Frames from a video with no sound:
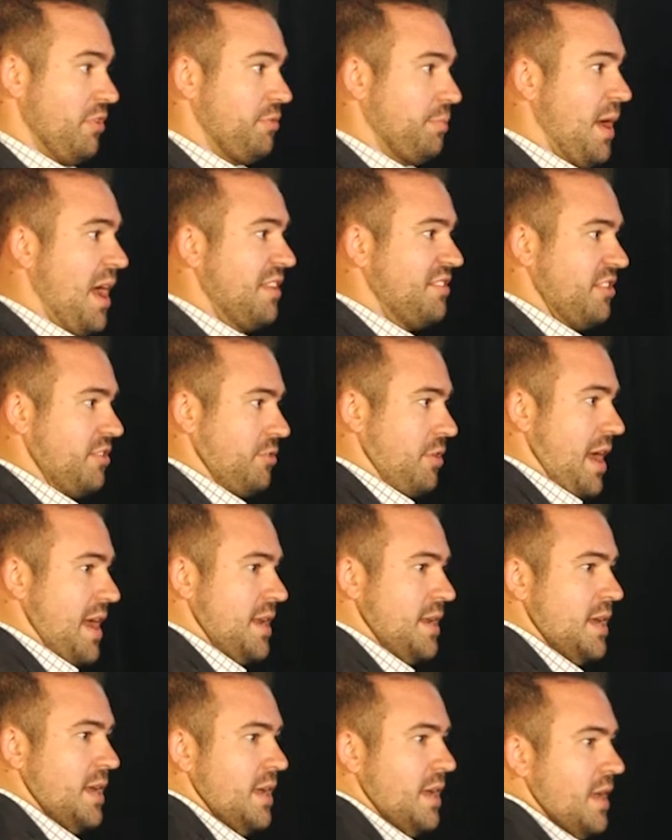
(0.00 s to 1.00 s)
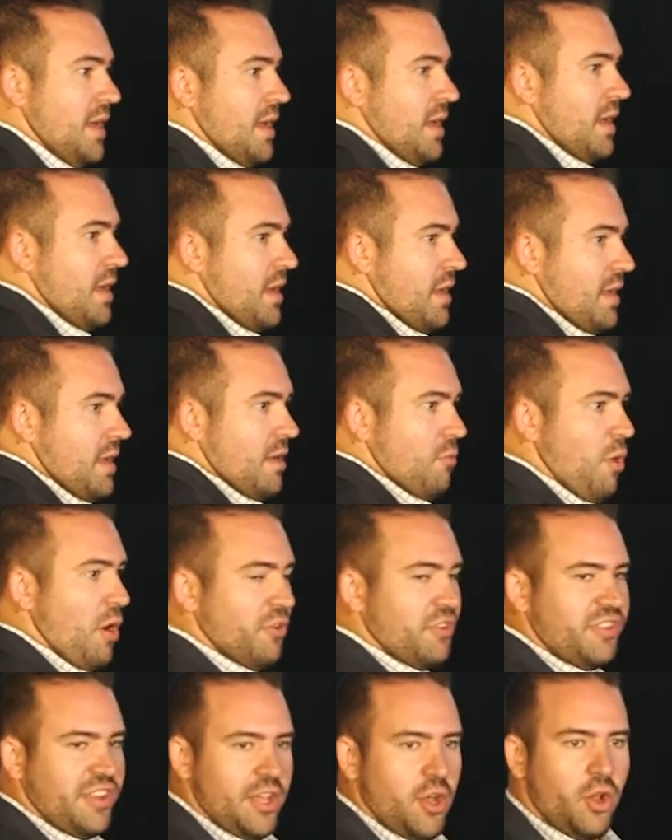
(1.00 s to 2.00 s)
responses, right? What
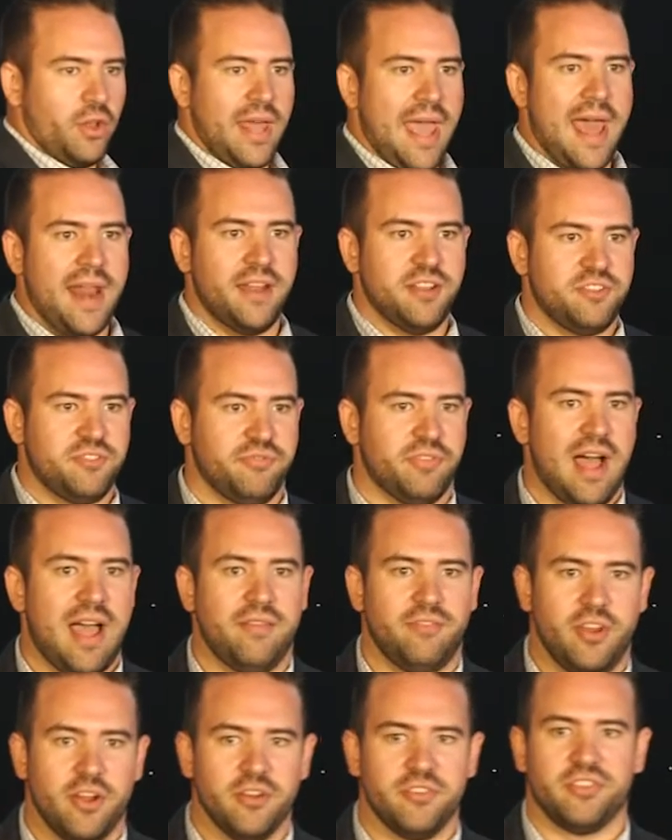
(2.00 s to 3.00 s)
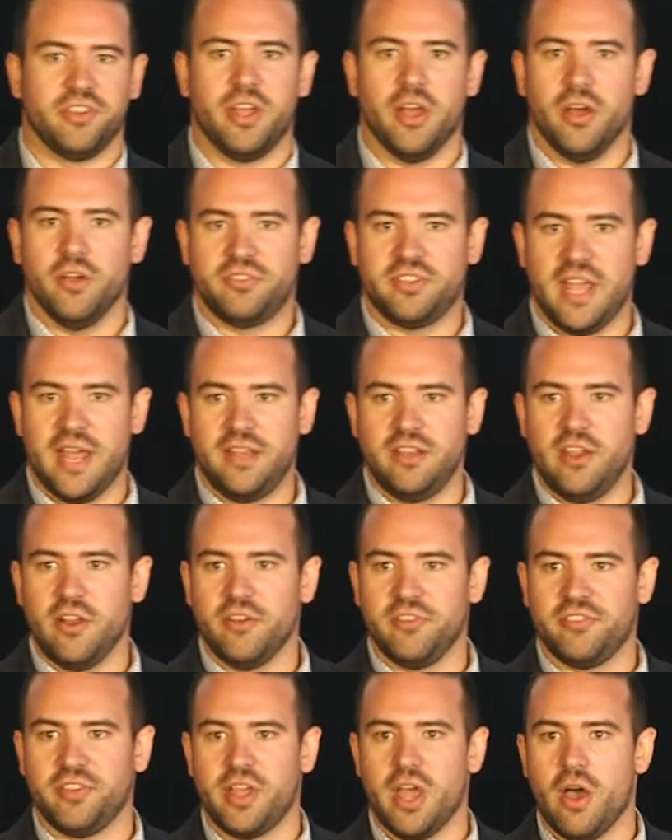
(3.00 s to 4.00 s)
was the old adage 5 years ago, 10
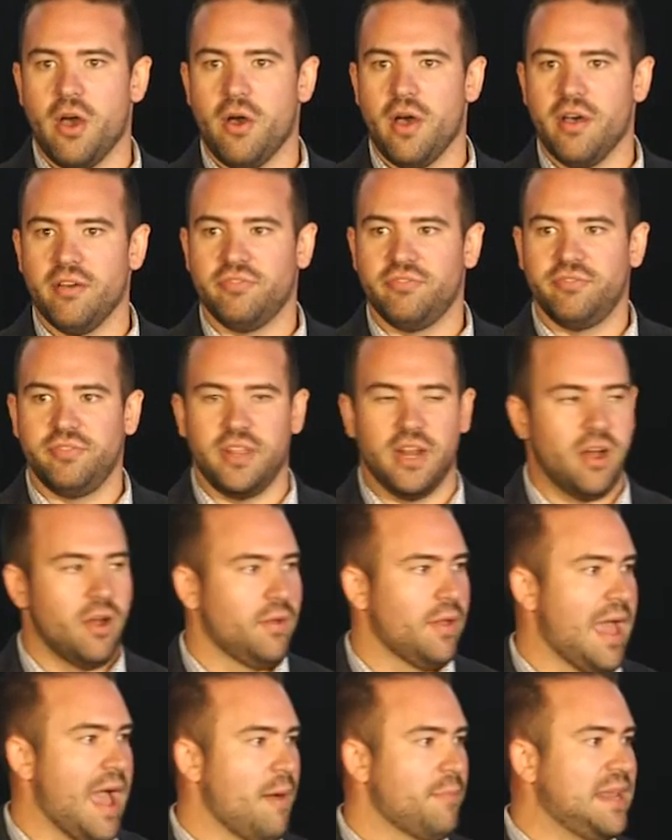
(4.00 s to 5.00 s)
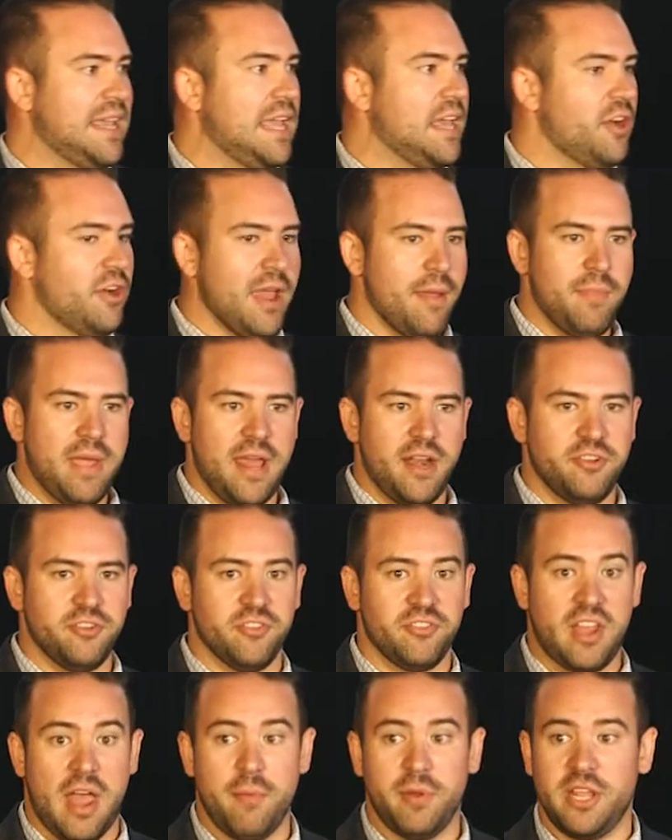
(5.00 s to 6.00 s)
years ago of, how many of
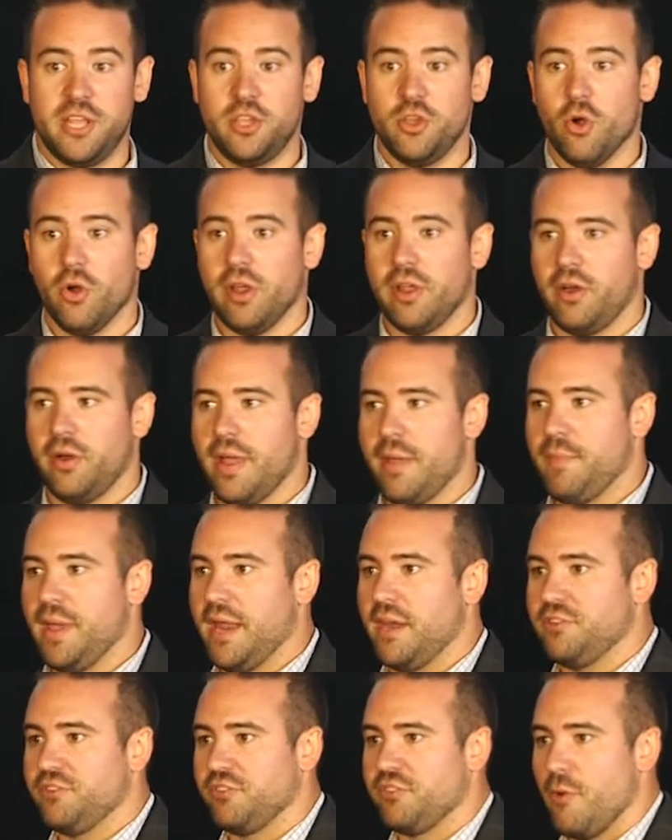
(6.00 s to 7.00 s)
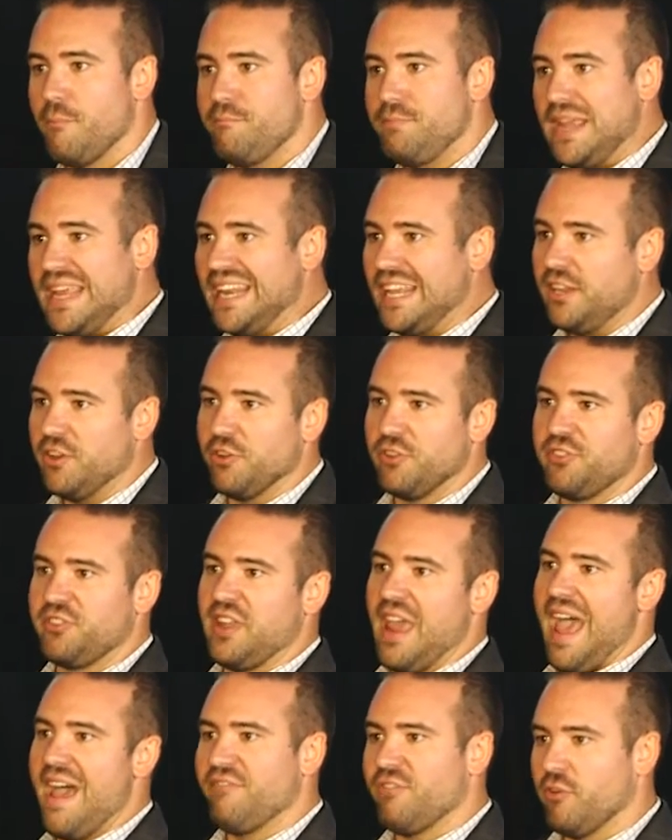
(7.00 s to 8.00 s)
your internet managers are beating your
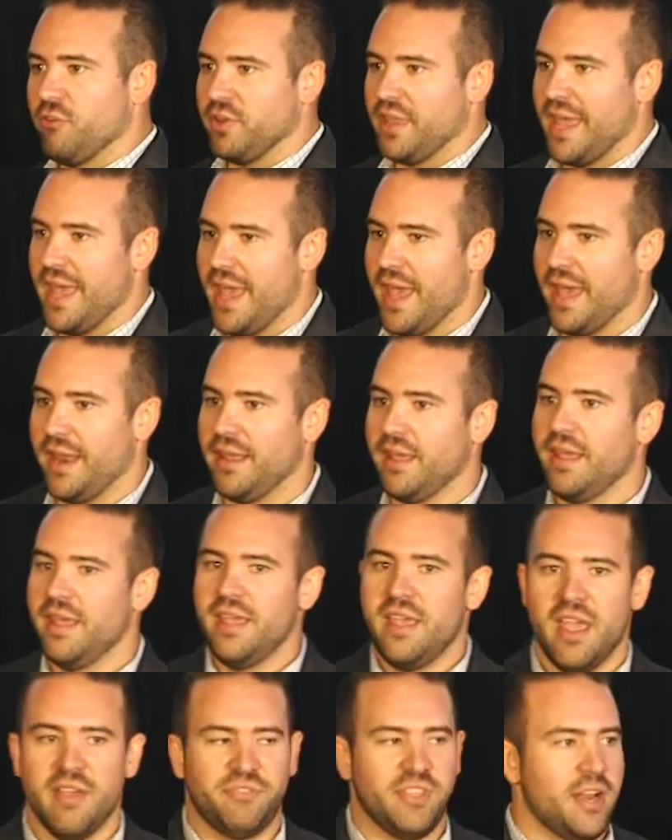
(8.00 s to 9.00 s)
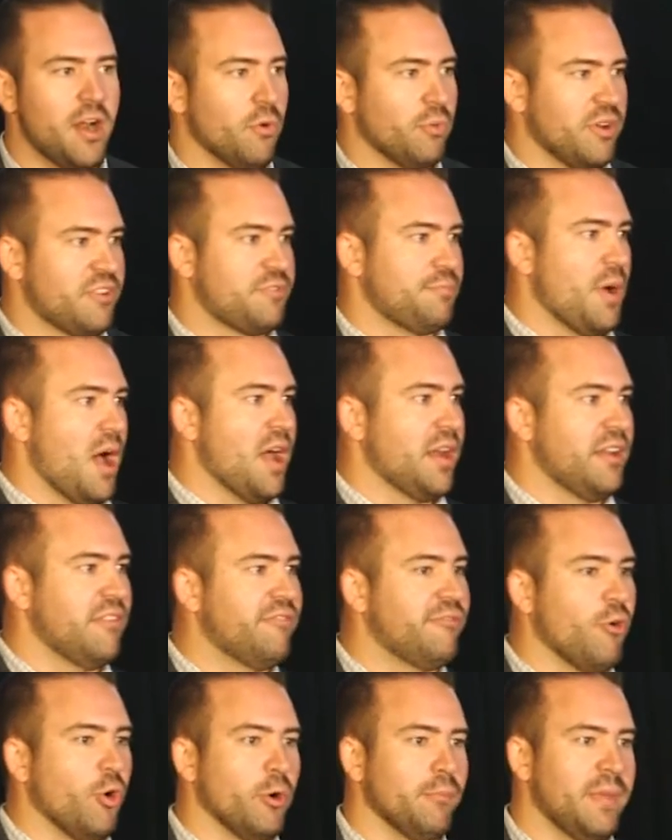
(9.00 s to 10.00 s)
staff over the head if they don't respond in
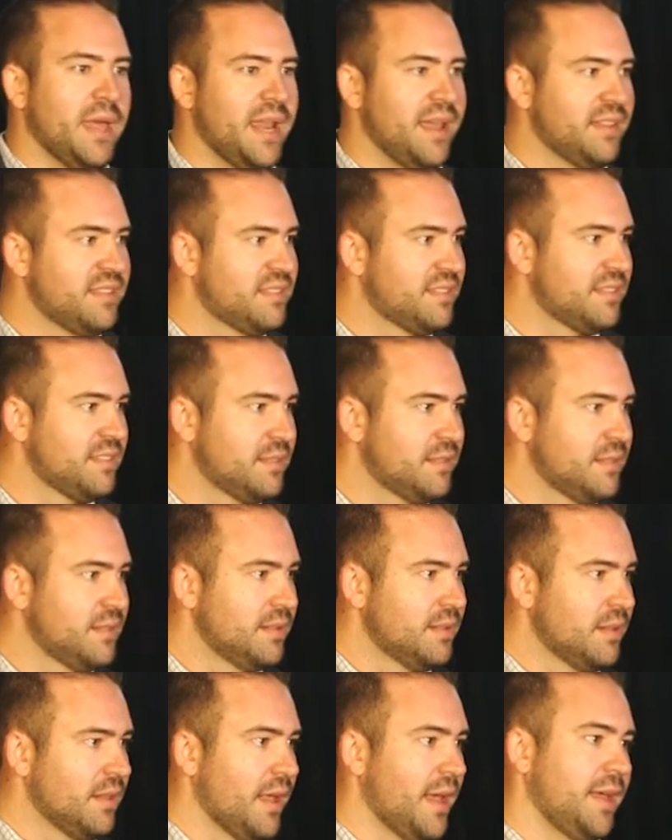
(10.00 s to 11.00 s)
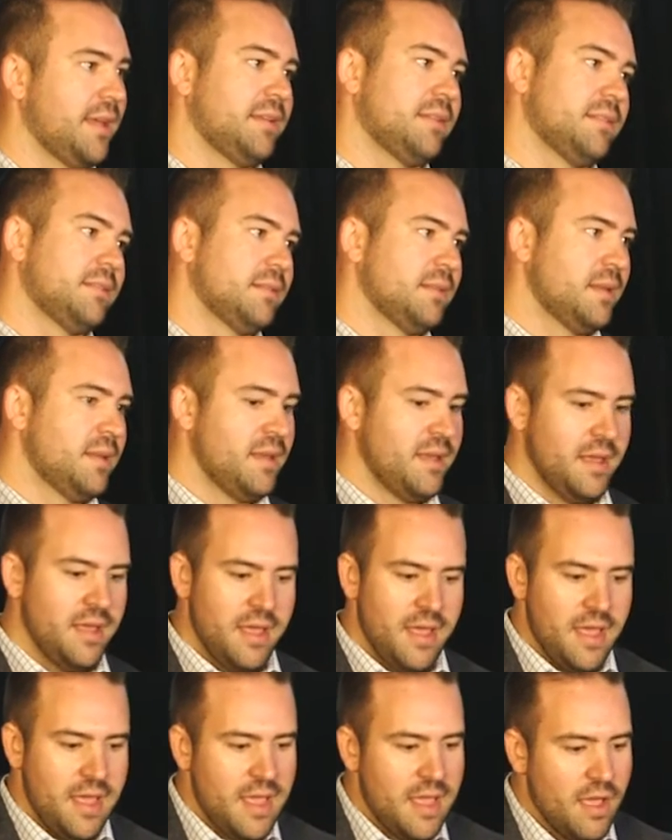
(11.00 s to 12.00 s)
4 minutes? Like,
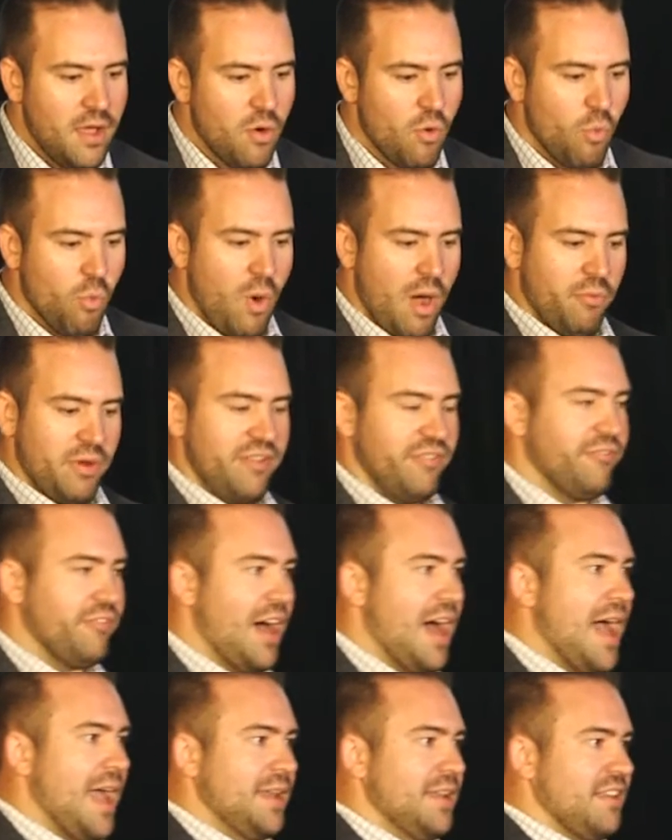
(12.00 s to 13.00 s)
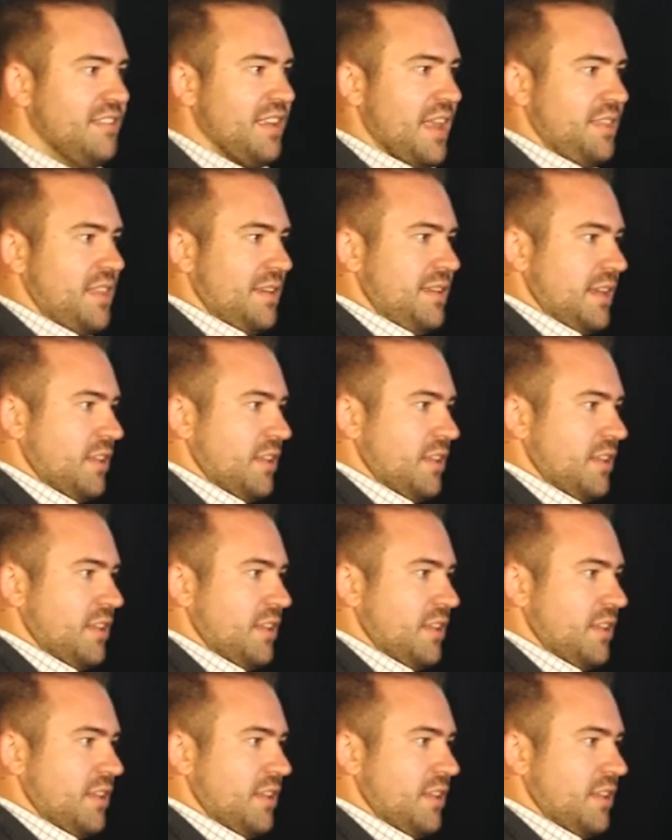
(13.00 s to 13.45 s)
what we find is that the